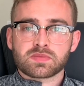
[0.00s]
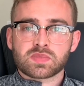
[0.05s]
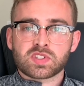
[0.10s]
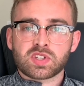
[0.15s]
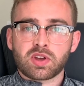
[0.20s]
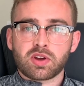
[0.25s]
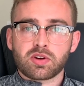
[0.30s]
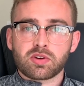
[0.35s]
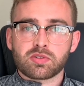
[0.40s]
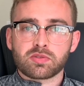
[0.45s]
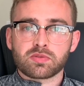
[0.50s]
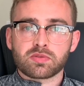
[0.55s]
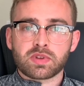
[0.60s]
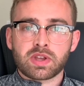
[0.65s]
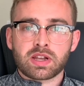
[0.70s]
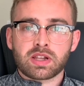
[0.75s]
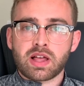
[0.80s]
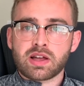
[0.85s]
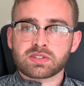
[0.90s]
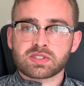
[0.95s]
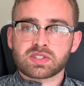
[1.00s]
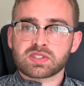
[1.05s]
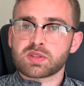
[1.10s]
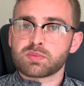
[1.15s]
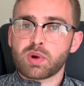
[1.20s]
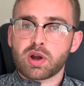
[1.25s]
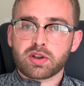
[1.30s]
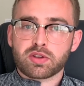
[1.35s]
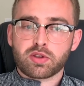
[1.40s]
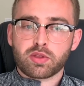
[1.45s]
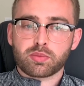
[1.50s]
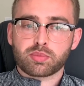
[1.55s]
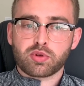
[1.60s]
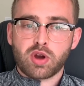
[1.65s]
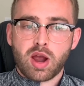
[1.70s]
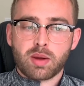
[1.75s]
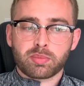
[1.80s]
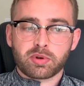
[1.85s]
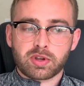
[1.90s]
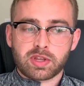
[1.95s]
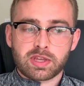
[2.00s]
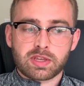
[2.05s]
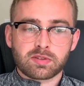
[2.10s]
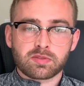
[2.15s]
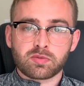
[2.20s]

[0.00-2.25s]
So it allows us to monitor the property.